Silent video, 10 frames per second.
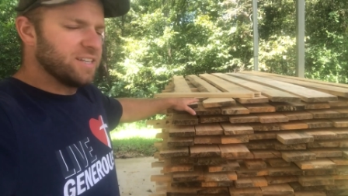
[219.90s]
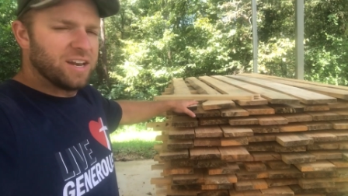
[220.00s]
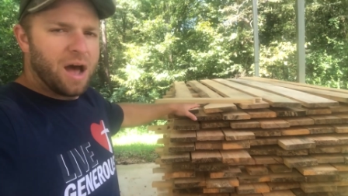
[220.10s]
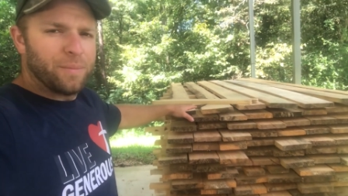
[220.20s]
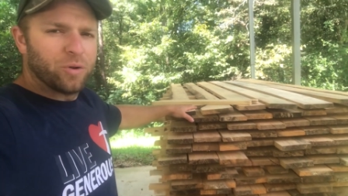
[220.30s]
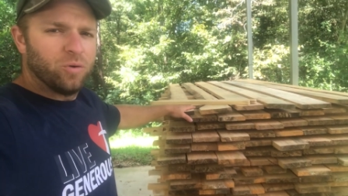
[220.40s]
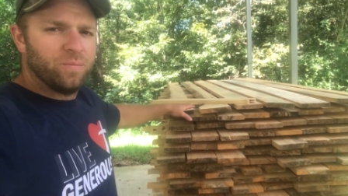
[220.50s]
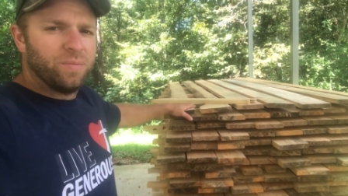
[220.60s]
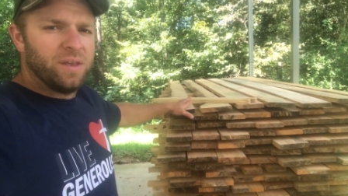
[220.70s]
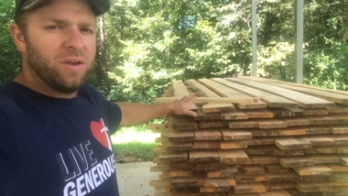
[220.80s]
it to
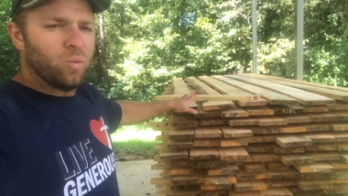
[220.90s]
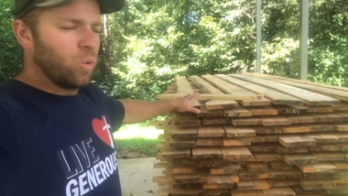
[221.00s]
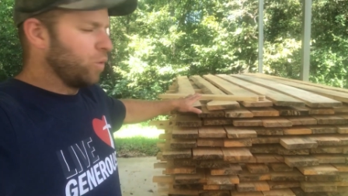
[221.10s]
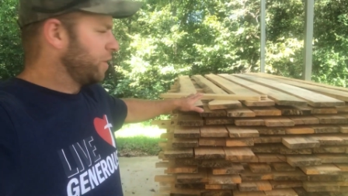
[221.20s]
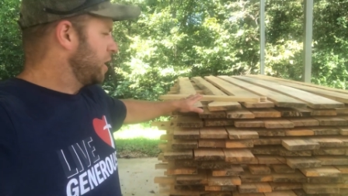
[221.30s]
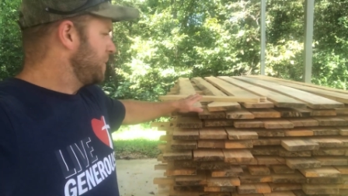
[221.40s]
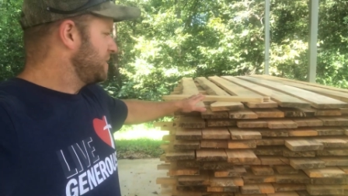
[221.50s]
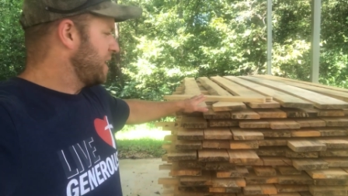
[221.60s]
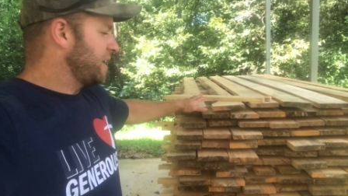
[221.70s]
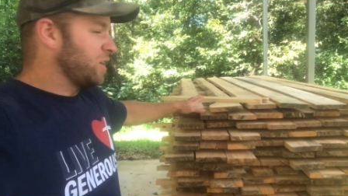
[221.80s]
nominal. We're only going to
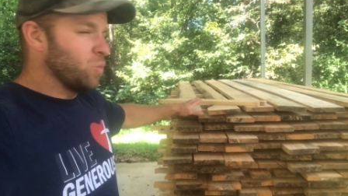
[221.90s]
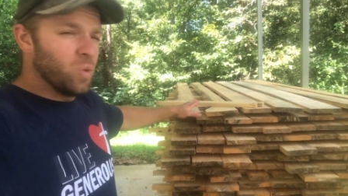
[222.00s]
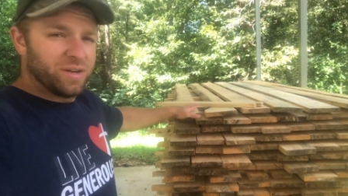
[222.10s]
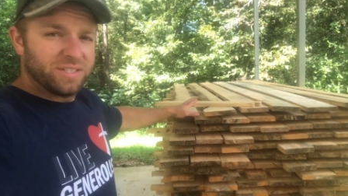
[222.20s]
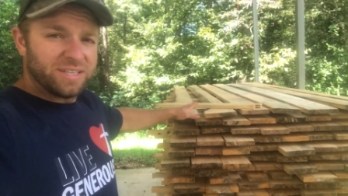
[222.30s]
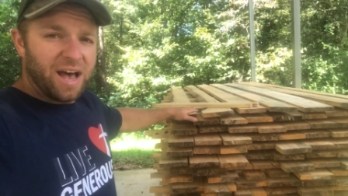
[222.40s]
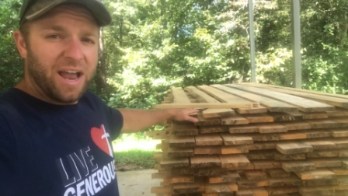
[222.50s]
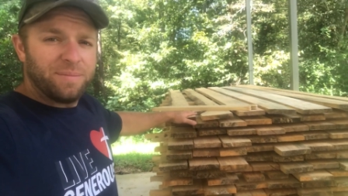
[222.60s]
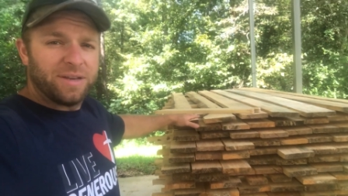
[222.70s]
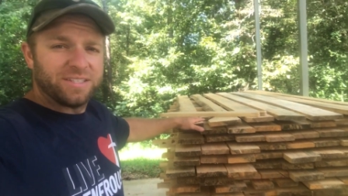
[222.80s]
be sanding one
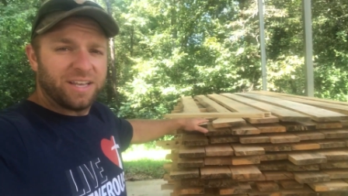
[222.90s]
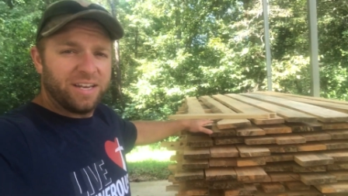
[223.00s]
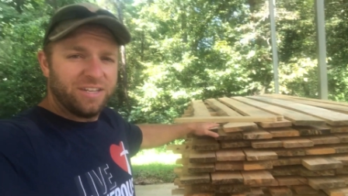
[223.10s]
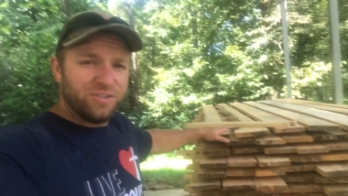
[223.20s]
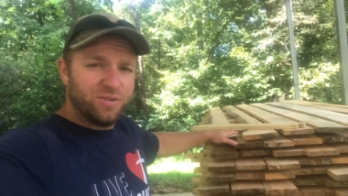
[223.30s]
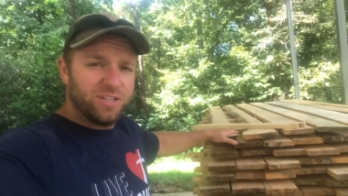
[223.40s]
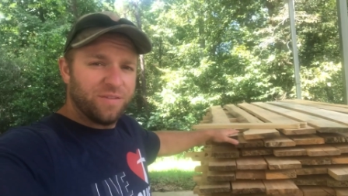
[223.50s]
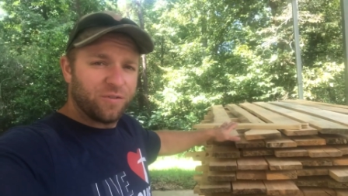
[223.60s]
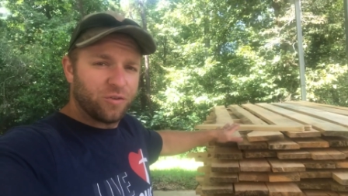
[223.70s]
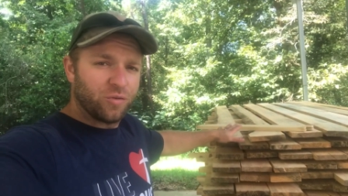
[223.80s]
side because, again, he's using
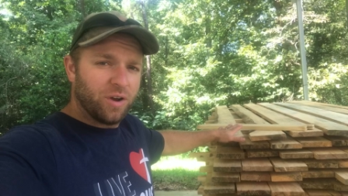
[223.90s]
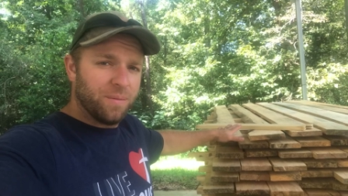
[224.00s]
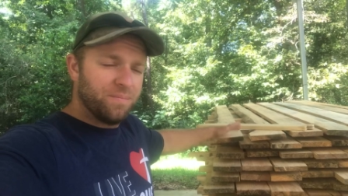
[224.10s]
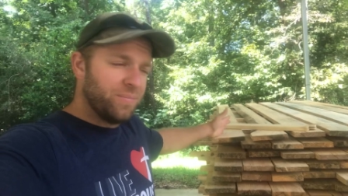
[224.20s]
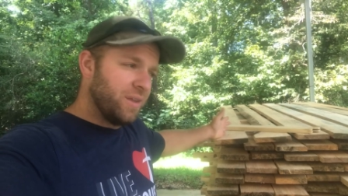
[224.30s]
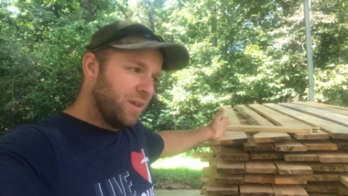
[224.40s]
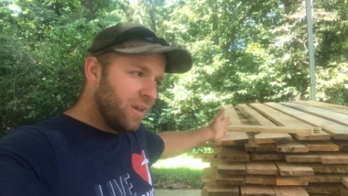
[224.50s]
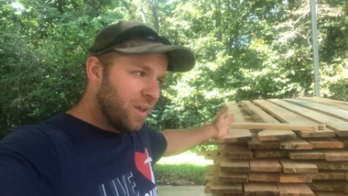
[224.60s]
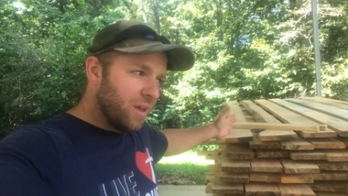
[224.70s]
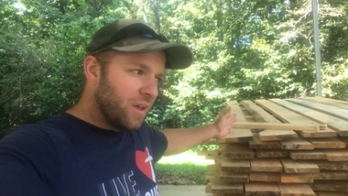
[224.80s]
it for trim.
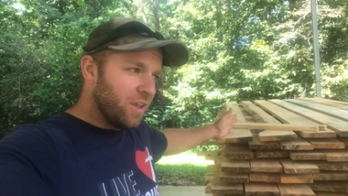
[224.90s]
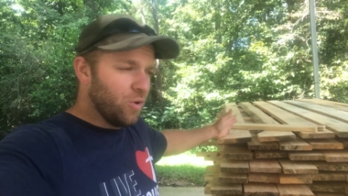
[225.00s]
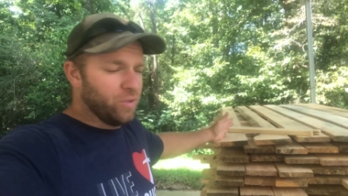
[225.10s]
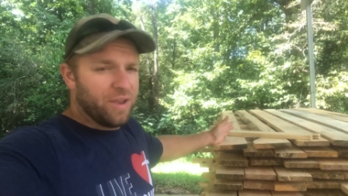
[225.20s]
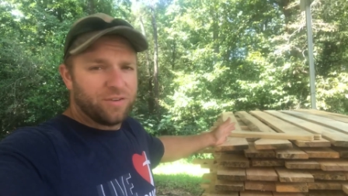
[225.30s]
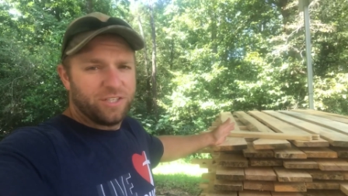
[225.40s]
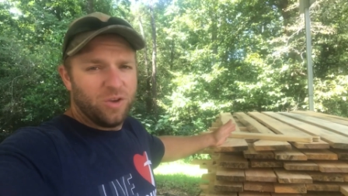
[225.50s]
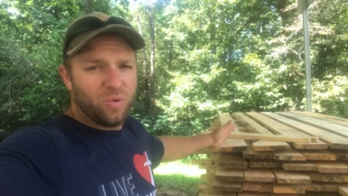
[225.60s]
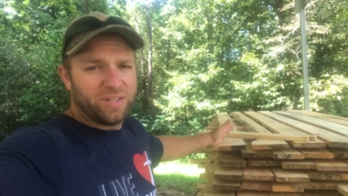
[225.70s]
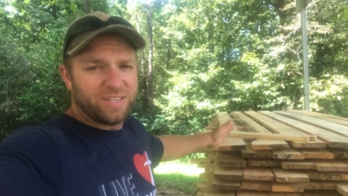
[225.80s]
You only ever
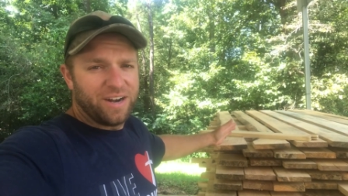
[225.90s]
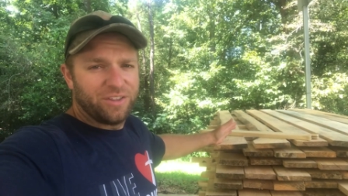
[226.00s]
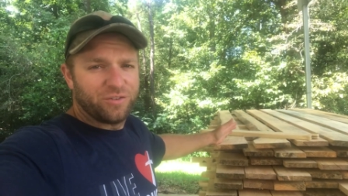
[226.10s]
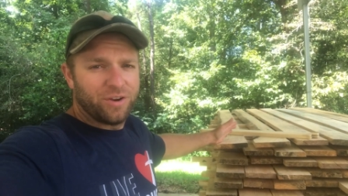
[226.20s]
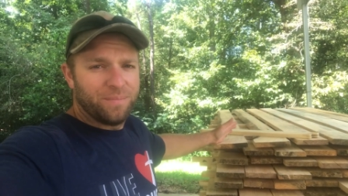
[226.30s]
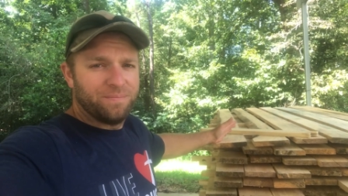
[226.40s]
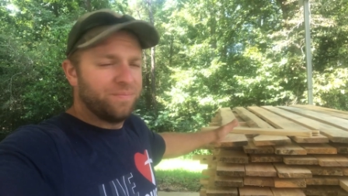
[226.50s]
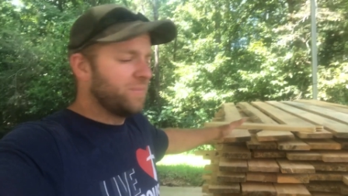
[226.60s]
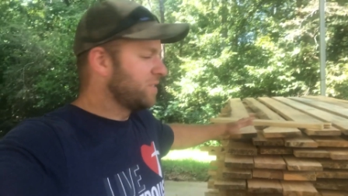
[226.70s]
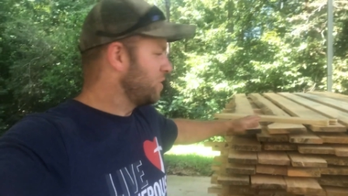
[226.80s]
see one side of the trim.
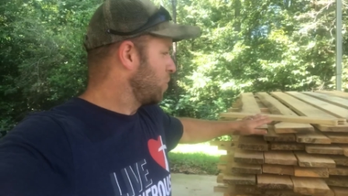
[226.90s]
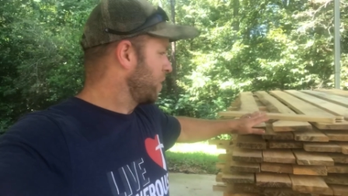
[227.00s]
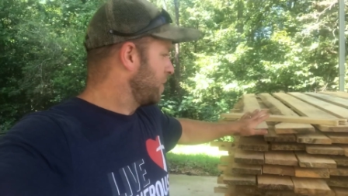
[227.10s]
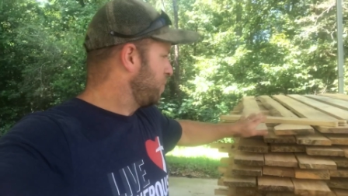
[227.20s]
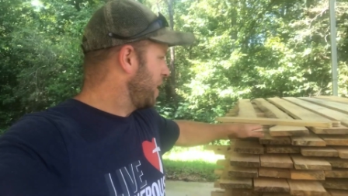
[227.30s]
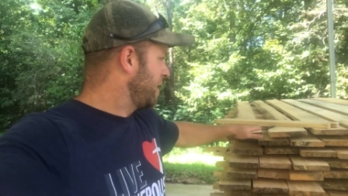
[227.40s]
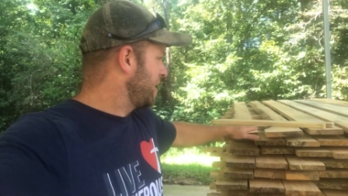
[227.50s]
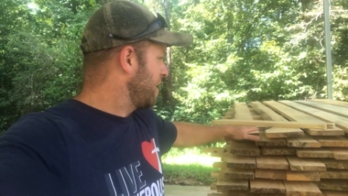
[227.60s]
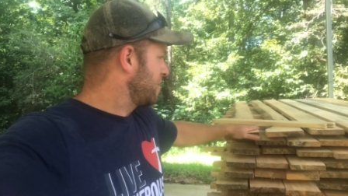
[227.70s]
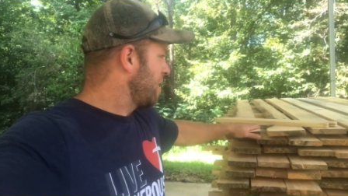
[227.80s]
So we're going to plane
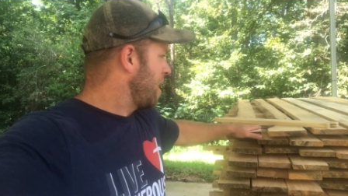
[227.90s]
it down to